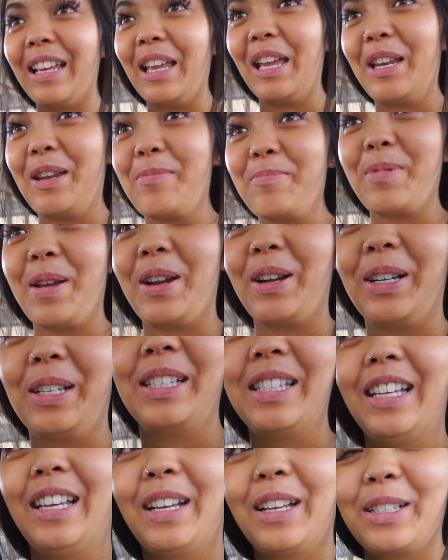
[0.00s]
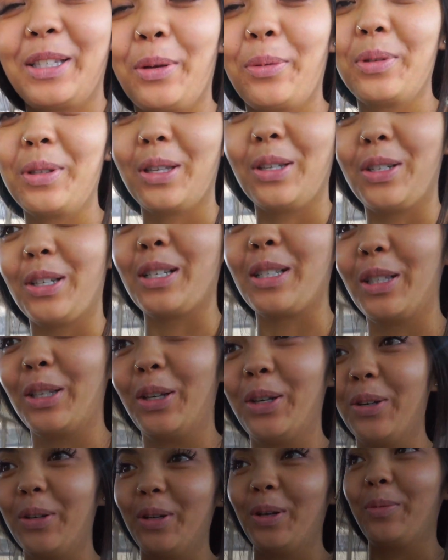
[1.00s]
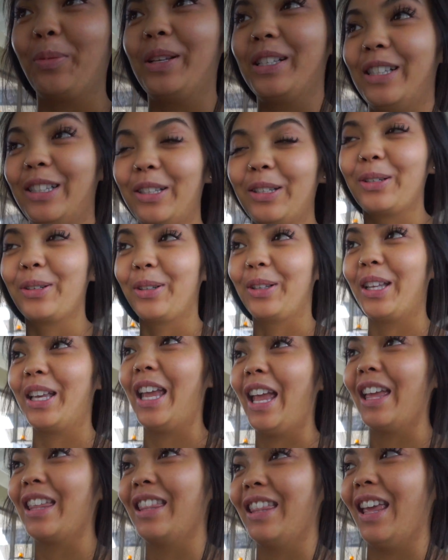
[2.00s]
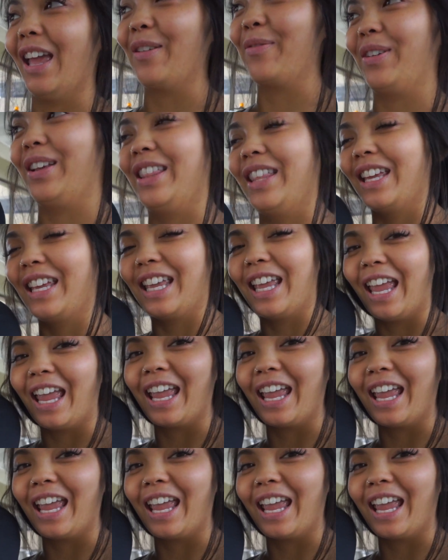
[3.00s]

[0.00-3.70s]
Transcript: and embarrassing because it wasn't just little, it was literally like, everything he